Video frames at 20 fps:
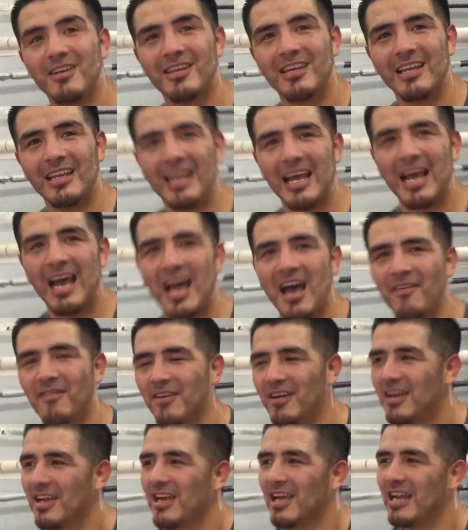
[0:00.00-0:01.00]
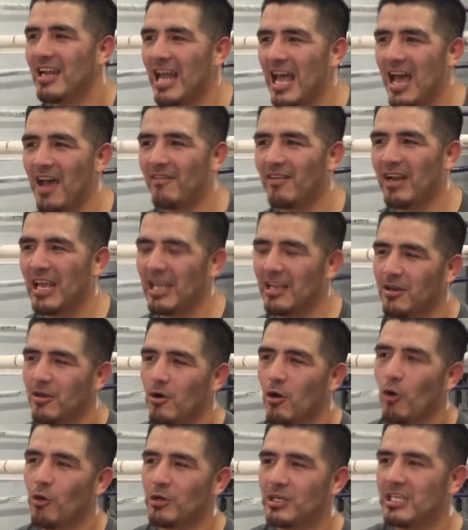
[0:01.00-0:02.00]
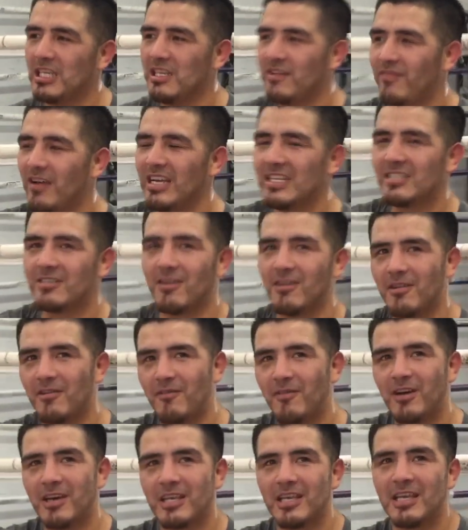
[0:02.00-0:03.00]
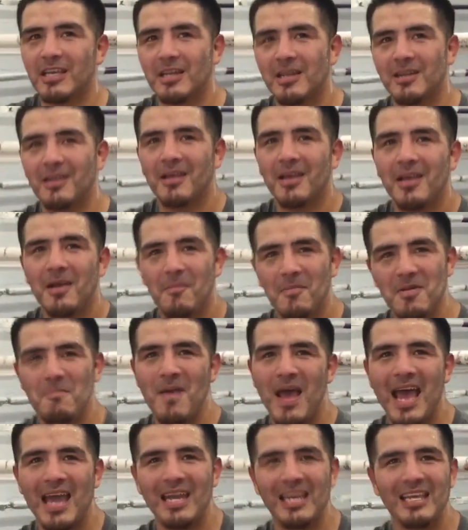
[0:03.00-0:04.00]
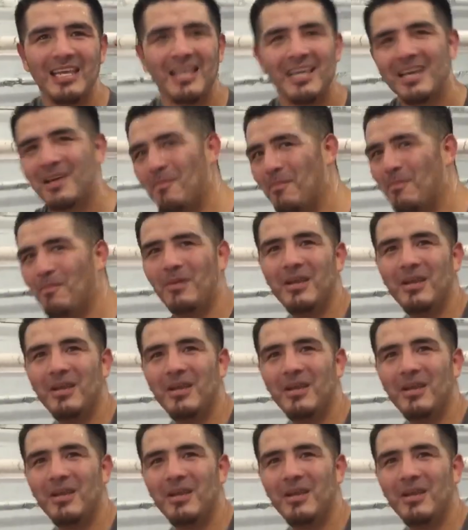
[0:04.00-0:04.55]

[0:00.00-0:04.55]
There and is I beef. and I have like Ortiz face on the fucking meat patty,